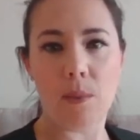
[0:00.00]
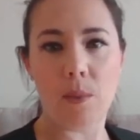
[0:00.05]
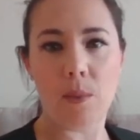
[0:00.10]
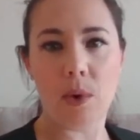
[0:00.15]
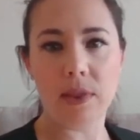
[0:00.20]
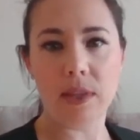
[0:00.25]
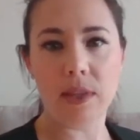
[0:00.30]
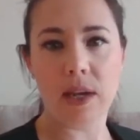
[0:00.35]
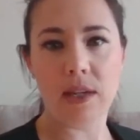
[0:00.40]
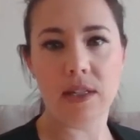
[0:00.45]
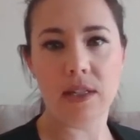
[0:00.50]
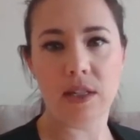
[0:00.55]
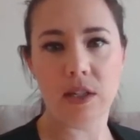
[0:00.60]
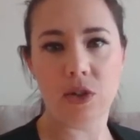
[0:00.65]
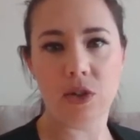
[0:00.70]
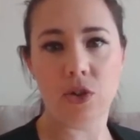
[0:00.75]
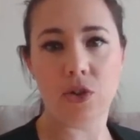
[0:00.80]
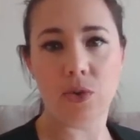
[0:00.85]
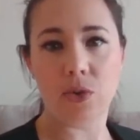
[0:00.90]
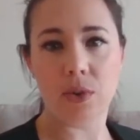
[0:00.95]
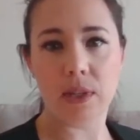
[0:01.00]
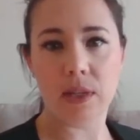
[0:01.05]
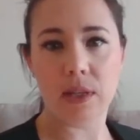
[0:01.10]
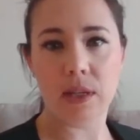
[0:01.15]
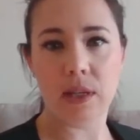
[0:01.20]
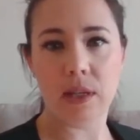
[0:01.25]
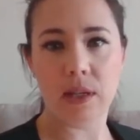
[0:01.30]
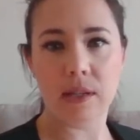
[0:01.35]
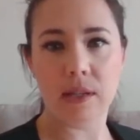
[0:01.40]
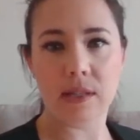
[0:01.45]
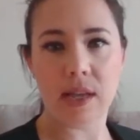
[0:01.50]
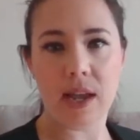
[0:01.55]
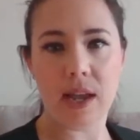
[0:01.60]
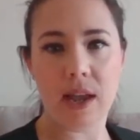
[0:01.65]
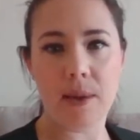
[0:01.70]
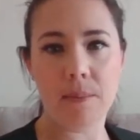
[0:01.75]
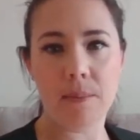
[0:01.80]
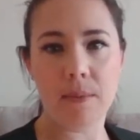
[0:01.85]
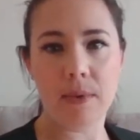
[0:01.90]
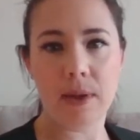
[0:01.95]
what they did during the
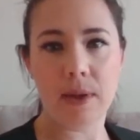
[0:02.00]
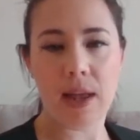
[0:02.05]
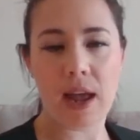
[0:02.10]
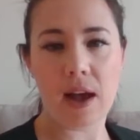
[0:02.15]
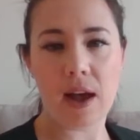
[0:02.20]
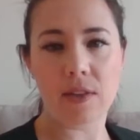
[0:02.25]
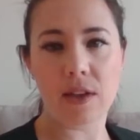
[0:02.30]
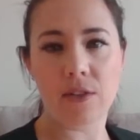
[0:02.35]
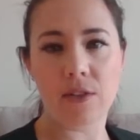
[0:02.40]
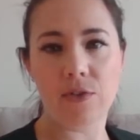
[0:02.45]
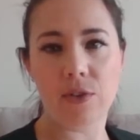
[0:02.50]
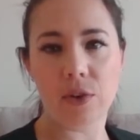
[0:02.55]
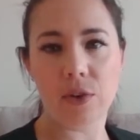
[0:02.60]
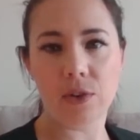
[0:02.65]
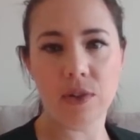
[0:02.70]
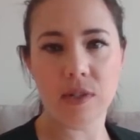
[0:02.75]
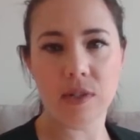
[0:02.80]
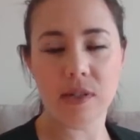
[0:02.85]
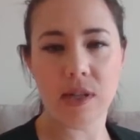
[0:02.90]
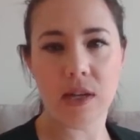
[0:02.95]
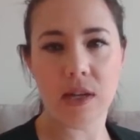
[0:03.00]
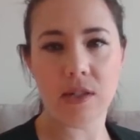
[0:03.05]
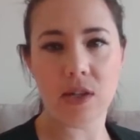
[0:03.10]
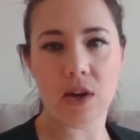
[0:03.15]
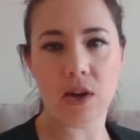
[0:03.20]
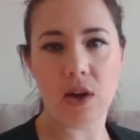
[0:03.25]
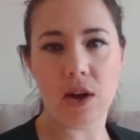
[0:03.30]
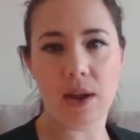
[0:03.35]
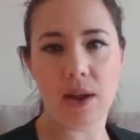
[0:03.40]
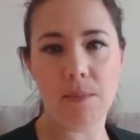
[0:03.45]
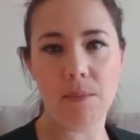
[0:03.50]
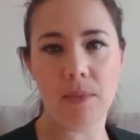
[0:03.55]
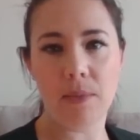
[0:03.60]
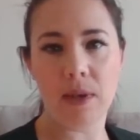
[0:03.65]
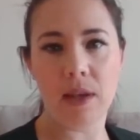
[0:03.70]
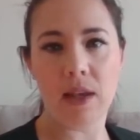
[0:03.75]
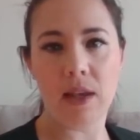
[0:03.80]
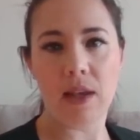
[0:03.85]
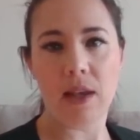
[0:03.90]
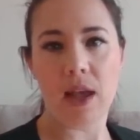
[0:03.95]
exam, how they focused their time,
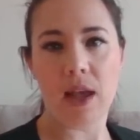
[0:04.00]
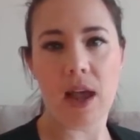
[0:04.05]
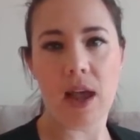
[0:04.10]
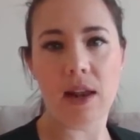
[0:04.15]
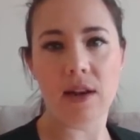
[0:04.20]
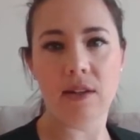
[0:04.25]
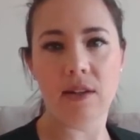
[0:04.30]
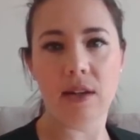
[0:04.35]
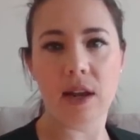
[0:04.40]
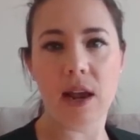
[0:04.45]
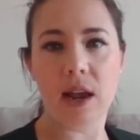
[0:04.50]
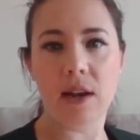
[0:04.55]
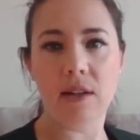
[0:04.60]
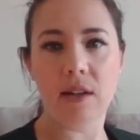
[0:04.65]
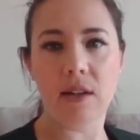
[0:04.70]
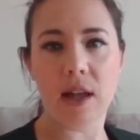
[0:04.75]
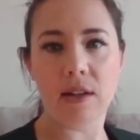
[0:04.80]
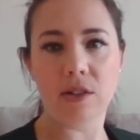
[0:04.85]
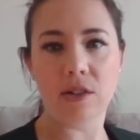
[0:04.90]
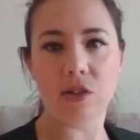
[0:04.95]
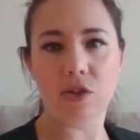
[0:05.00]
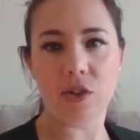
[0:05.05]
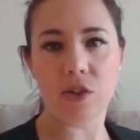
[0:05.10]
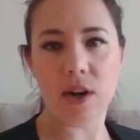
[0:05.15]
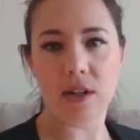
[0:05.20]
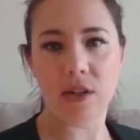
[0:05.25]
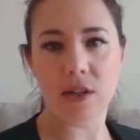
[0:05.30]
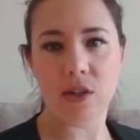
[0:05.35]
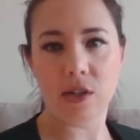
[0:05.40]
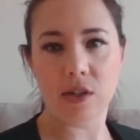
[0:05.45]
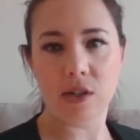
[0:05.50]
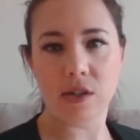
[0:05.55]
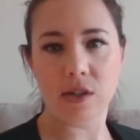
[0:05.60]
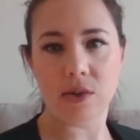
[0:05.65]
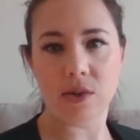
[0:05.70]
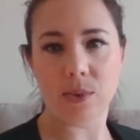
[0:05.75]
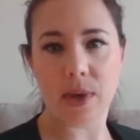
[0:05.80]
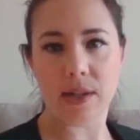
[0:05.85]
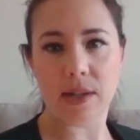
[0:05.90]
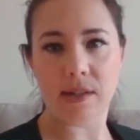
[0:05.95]
and strategies
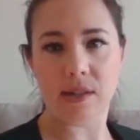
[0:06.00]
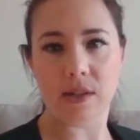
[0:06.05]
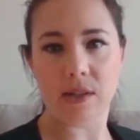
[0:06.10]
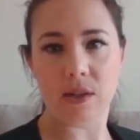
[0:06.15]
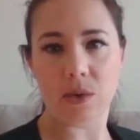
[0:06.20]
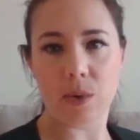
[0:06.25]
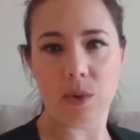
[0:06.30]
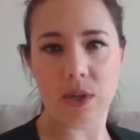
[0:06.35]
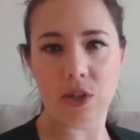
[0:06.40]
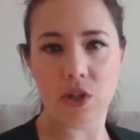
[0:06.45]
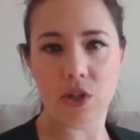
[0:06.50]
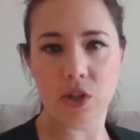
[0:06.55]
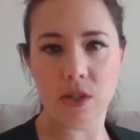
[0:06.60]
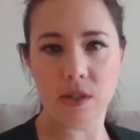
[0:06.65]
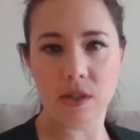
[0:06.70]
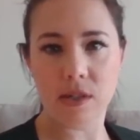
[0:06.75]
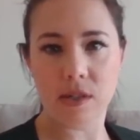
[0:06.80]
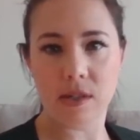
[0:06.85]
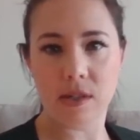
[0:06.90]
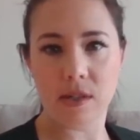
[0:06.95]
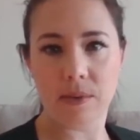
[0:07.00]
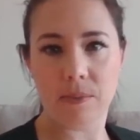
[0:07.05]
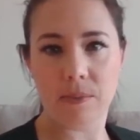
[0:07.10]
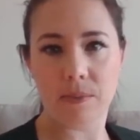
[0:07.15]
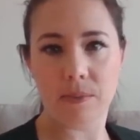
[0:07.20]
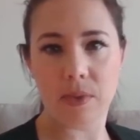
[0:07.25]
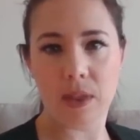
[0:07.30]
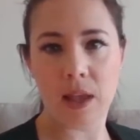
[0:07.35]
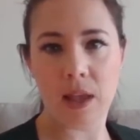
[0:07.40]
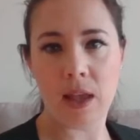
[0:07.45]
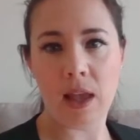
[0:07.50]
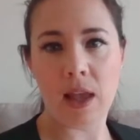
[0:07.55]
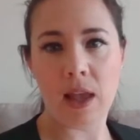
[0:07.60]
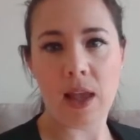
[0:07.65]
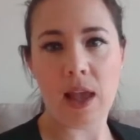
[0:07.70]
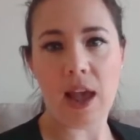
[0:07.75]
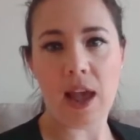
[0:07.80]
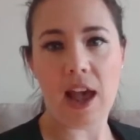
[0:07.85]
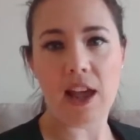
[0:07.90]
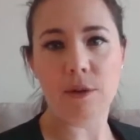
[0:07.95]
to answer the questions,
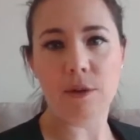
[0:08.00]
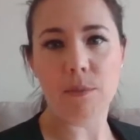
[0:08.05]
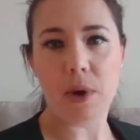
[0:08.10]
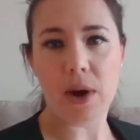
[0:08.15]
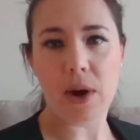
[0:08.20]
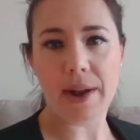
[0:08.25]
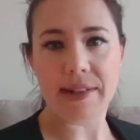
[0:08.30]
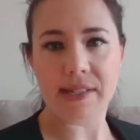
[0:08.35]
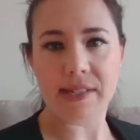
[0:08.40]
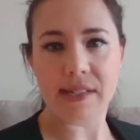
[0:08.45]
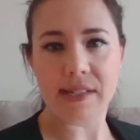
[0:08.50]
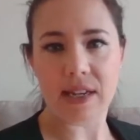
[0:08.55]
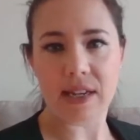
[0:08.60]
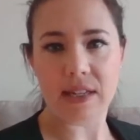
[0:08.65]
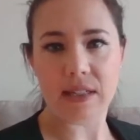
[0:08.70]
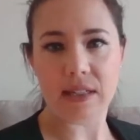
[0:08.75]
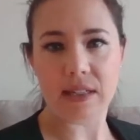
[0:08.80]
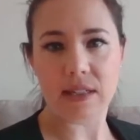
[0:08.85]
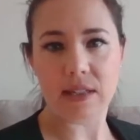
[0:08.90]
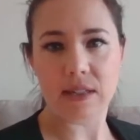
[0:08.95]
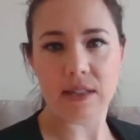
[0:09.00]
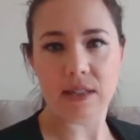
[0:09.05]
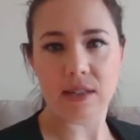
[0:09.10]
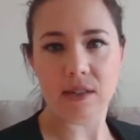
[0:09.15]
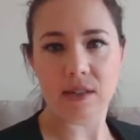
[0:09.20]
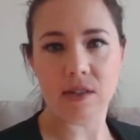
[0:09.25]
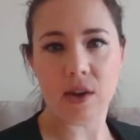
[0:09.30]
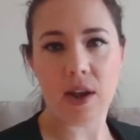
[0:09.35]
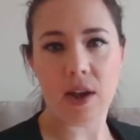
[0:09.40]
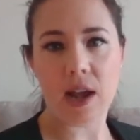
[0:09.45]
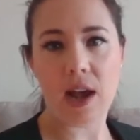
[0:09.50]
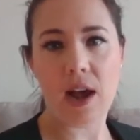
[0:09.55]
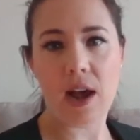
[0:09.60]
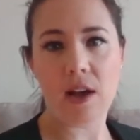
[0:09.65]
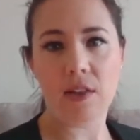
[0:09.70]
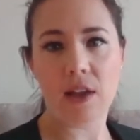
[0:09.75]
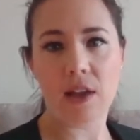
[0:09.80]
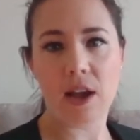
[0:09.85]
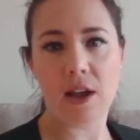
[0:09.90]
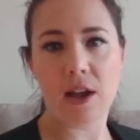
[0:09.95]
and mindset. So
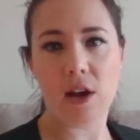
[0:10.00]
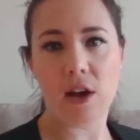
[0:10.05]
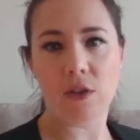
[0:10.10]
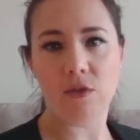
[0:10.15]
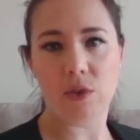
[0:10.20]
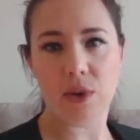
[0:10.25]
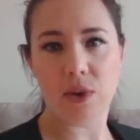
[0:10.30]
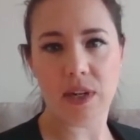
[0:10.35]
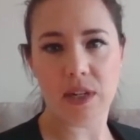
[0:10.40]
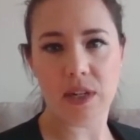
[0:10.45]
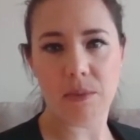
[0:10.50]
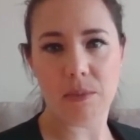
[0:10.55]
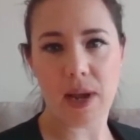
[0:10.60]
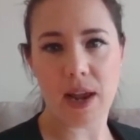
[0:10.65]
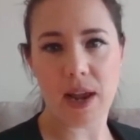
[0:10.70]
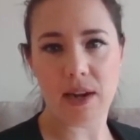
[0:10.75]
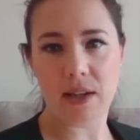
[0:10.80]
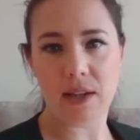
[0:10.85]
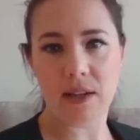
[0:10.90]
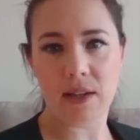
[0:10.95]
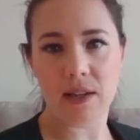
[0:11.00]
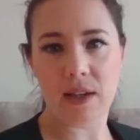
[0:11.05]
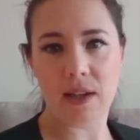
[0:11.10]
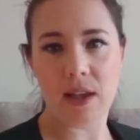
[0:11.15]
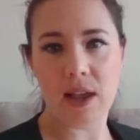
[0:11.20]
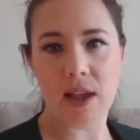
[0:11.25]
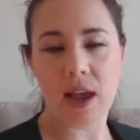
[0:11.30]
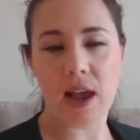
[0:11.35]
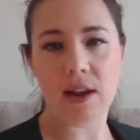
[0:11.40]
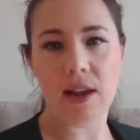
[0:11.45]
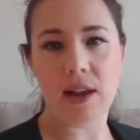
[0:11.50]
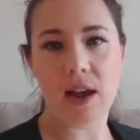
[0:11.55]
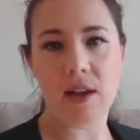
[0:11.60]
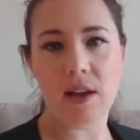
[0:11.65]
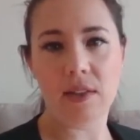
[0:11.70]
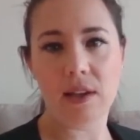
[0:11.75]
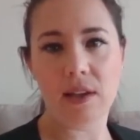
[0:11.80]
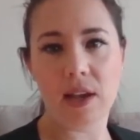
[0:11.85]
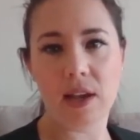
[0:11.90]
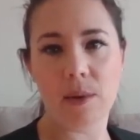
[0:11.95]
how they avoided panic and how
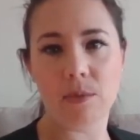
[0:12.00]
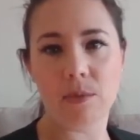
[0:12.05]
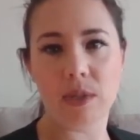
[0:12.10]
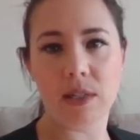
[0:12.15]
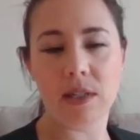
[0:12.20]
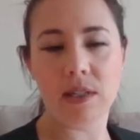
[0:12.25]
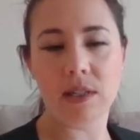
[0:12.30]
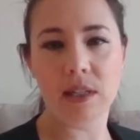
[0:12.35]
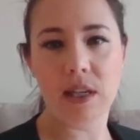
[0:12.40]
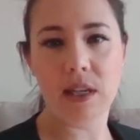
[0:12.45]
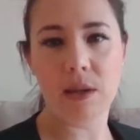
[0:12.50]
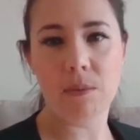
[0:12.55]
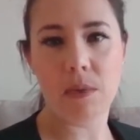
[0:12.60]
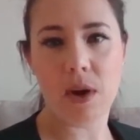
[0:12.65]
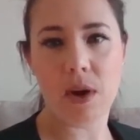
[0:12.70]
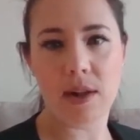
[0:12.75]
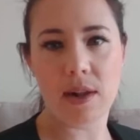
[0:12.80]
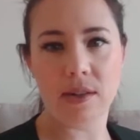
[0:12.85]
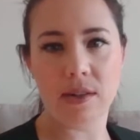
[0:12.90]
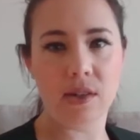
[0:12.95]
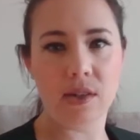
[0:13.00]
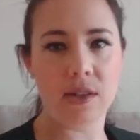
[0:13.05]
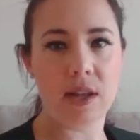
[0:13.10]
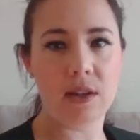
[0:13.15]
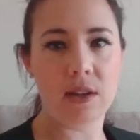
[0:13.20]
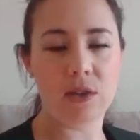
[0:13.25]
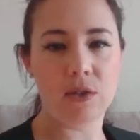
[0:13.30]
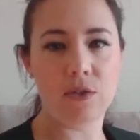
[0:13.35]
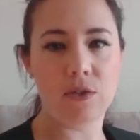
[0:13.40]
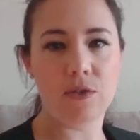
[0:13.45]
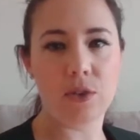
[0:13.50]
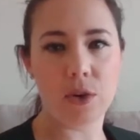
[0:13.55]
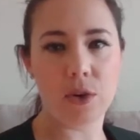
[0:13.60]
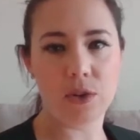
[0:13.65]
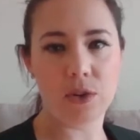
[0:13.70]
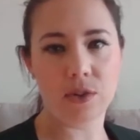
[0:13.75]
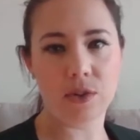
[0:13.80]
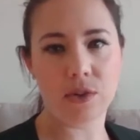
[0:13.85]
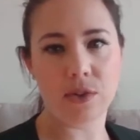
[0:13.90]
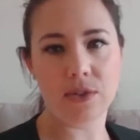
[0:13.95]
they kept a clear mind so they could
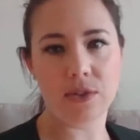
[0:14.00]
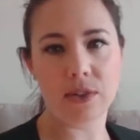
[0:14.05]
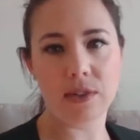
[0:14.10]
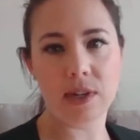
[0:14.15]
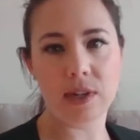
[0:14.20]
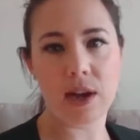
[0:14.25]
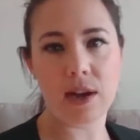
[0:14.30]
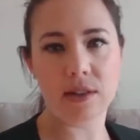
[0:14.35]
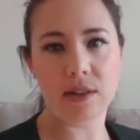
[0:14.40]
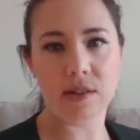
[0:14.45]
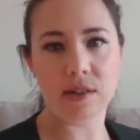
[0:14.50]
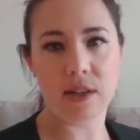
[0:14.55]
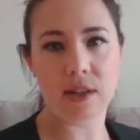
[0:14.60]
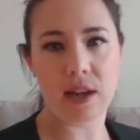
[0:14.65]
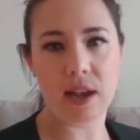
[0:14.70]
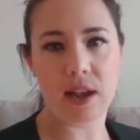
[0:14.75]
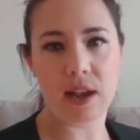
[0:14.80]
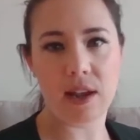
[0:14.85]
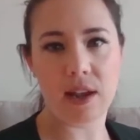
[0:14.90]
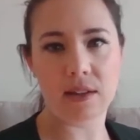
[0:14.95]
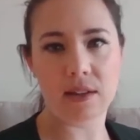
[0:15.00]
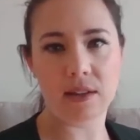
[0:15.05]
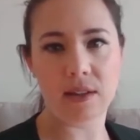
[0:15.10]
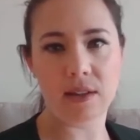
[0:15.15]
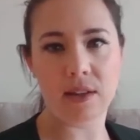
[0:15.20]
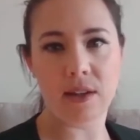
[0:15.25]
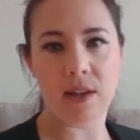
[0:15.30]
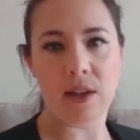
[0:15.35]
focus on the task at hand.